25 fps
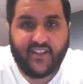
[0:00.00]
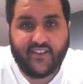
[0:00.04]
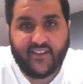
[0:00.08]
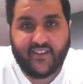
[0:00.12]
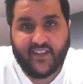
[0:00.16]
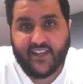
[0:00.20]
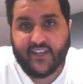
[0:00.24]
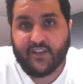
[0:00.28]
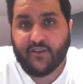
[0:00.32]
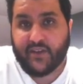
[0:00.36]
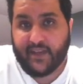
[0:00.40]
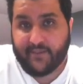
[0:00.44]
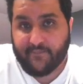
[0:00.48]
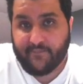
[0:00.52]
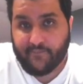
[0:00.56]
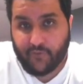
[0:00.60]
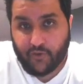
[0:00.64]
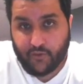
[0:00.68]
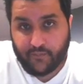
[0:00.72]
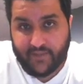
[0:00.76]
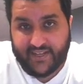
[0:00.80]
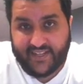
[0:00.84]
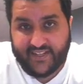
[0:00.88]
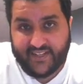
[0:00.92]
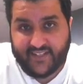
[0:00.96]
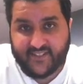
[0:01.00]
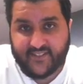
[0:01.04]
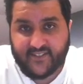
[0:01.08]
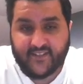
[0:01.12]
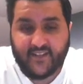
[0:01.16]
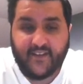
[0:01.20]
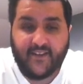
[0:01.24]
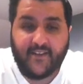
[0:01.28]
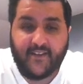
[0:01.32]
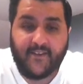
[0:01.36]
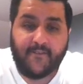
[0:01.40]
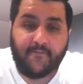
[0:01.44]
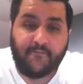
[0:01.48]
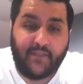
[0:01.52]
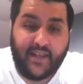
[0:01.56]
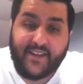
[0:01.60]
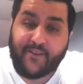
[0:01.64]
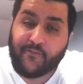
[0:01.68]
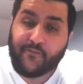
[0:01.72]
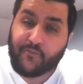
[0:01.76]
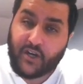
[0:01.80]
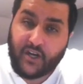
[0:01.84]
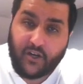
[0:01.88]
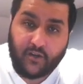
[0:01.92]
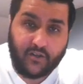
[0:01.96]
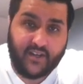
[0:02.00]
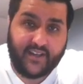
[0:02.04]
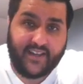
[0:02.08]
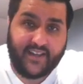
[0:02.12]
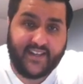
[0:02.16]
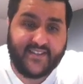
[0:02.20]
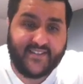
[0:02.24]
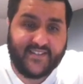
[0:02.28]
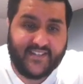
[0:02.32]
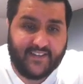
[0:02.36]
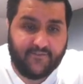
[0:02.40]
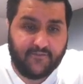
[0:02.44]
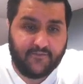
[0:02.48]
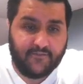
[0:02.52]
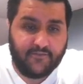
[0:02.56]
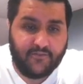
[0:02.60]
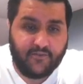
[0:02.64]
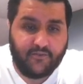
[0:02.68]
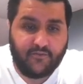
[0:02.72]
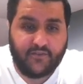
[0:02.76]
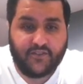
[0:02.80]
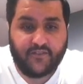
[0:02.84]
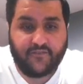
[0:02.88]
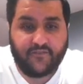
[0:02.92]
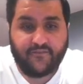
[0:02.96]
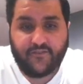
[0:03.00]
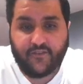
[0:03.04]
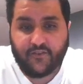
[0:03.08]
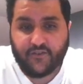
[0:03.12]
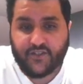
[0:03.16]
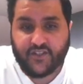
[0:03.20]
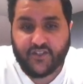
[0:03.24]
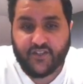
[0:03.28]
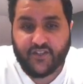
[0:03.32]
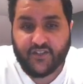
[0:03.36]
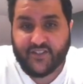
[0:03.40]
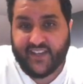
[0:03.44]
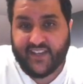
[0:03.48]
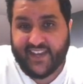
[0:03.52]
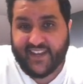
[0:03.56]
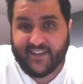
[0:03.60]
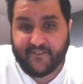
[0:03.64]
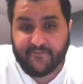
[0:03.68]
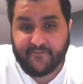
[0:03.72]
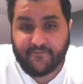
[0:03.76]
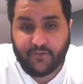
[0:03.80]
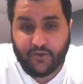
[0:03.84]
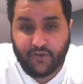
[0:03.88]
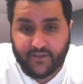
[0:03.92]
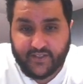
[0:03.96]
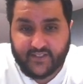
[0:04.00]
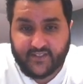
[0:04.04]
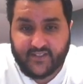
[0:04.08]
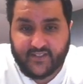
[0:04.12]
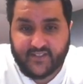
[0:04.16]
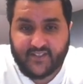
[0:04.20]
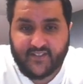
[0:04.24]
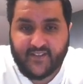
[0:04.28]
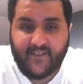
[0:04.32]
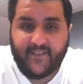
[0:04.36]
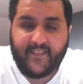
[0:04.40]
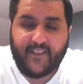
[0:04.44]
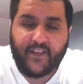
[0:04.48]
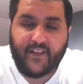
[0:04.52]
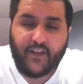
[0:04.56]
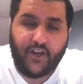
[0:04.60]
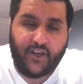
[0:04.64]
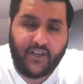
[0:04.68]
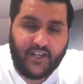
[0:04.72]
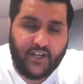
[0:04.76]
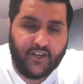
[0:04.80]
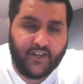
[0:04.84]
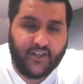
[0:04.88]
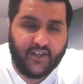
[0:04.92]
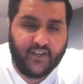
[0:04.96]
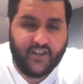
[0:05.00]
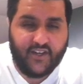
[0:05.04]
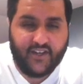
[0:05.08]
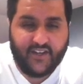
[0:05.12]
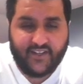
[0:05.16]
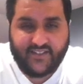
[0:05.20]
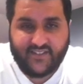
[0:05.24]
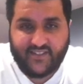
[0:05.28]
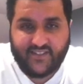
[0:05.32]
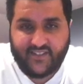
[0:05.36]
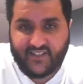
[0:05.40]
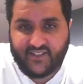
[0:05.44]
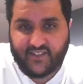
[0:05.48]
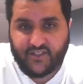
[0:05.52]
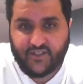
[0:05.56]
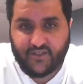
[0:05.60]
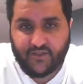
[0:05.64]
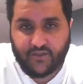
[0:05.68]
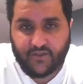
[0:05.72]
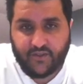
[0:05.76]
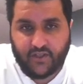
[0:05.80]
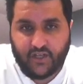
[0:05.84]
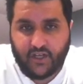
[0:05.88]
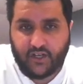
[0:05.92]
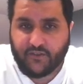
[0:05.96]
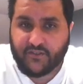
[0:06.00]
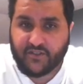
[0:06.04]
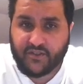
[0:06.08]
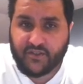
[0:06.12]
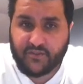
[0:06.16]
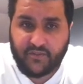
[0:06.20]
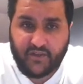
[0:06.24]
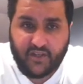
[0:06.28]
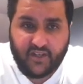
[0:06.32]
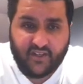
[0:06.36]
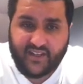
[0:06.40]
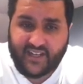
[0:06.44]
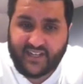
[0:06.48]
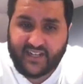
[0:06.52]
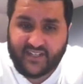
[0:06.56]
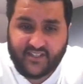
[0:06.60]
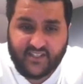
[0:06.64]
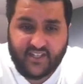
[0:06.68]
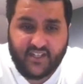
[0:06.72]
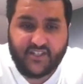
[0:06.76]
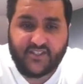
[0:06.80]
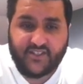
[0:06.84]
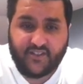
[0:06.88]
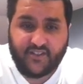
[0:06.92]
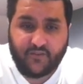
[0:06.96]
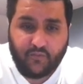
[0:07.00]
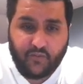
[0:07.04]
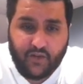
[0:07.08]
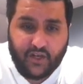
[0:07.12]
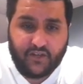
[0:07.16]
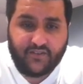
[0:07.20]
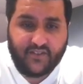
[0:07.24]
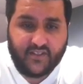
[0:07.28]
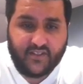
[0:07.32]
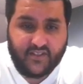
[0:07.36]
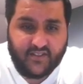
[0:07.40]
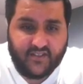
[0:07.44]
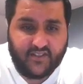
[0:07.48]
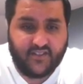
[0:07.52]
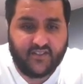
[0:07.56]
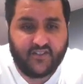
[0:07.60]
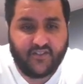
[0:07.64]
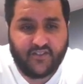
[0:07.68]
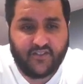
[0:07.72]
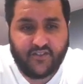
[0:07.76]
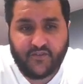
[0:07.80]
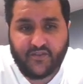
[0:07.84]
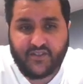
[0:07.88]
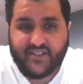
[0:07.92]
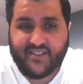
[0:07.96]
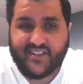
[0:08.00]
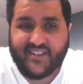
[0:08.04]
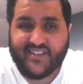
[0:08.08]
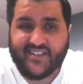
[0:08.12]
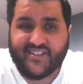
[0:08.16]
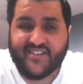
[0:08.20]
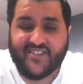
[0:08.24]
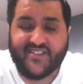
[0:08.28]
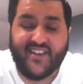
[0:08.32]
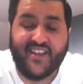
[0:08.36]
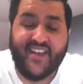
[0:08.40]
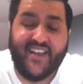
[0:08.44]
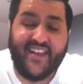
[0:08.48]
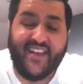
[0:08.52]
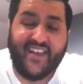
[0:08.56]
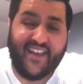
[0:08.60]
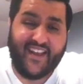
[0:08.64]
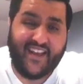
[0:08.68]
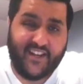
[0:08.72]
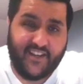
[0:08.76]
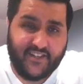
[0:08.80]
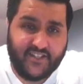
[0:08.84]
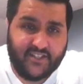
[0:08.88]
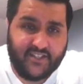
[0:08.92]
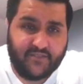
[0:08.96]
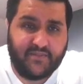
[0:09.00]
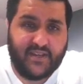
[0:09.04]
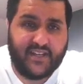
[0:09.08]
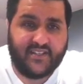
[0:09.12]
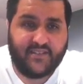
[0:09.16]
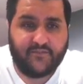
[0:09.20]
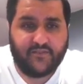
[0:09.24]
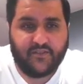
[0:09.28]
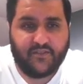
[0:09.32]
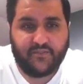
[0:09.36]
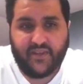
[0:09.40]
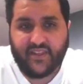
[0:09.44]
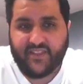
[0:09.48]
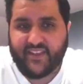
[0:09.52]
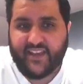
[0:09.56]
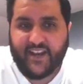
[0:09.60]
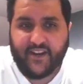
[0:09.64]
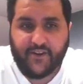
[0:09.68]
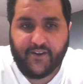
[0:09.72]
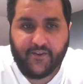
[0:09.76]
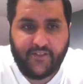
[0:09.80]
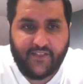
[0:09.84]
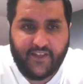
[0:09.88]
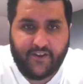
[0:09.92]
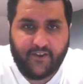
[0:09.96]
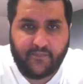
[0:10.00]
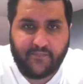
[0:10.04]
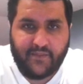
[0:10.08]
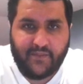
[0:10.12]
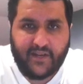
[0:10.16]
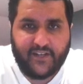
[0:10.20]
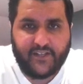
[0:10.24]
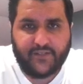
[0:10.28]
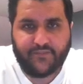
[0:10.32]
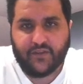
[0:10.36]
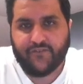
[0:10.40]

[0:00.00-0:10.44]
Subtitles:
I think he'll get more minutes. Played well against Liverpool, was unfortunate not to get any points. Got a yellow card and conceded 2 goals. But Cancelo's done well this season, 2 assists, and I expect him to be there or thereabouts.